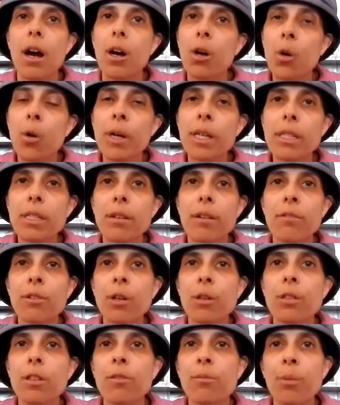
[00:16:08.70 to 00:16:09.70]
According to Rav
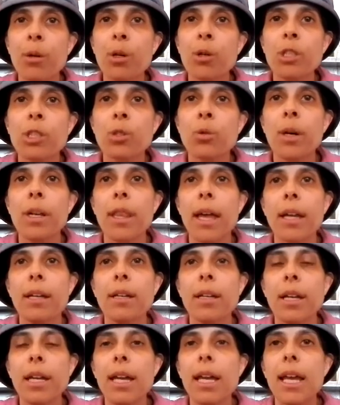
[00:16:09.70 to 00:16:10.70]
Yosef Bachor Shor,
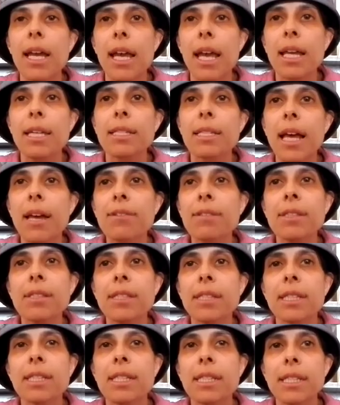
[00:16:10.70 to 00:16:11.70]
then, Esav's
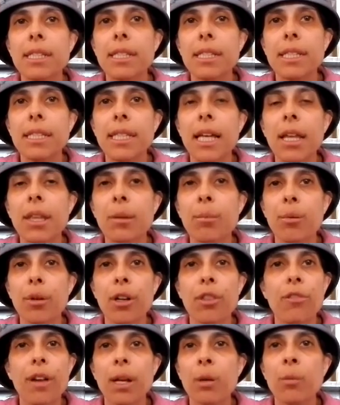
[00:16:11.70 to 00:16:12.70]
decision to sell the
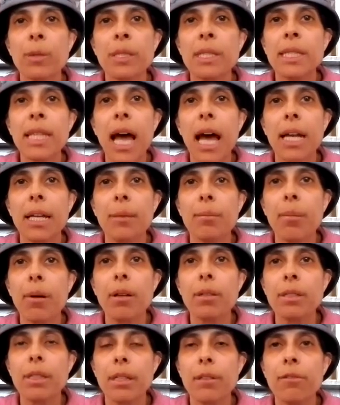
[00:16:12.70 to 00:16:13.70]
birthright was not
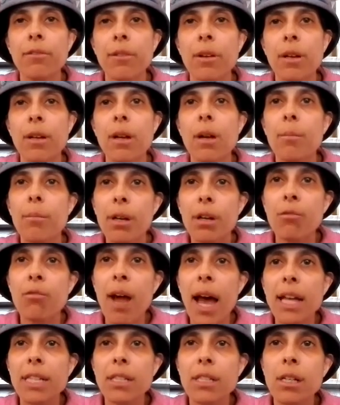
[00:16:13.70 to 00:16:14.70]
impulsive, but a
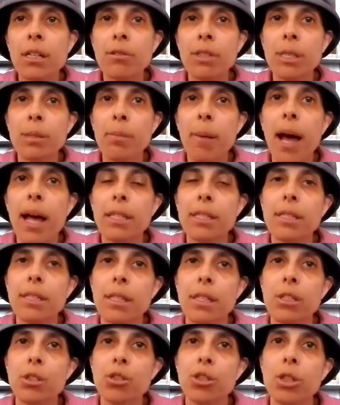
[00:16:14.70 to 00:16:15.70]
rational response
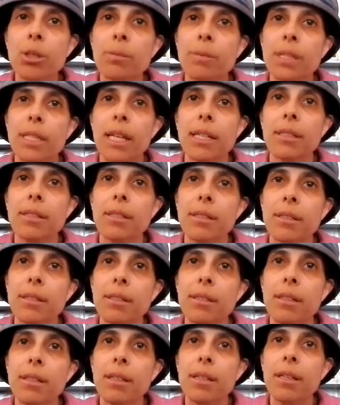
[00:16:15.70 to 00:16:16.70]
to the
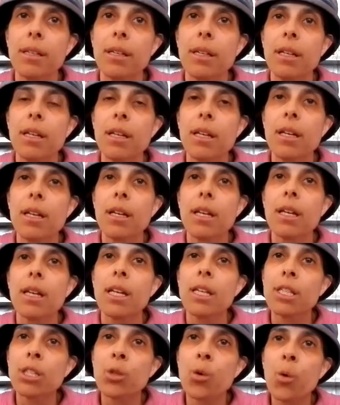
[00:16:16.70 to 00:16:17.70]
circumstances.
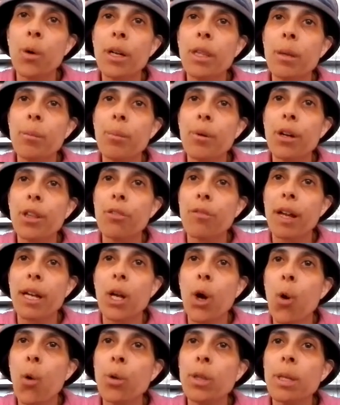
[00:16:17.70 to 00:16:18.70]
He scorned the
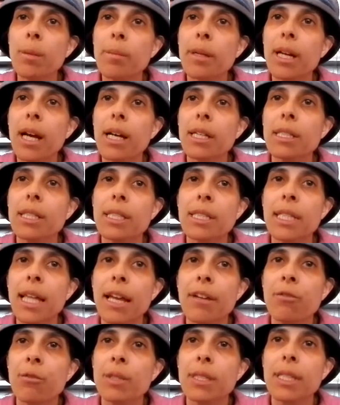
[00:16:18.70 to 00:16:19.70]
birthright only because his
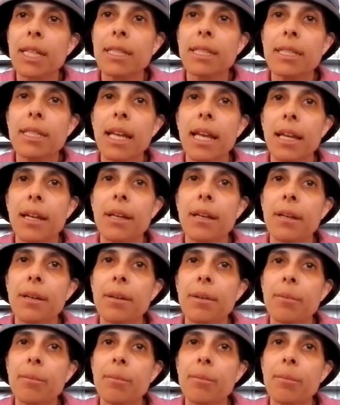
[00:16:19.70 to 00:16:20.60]
life was at stake.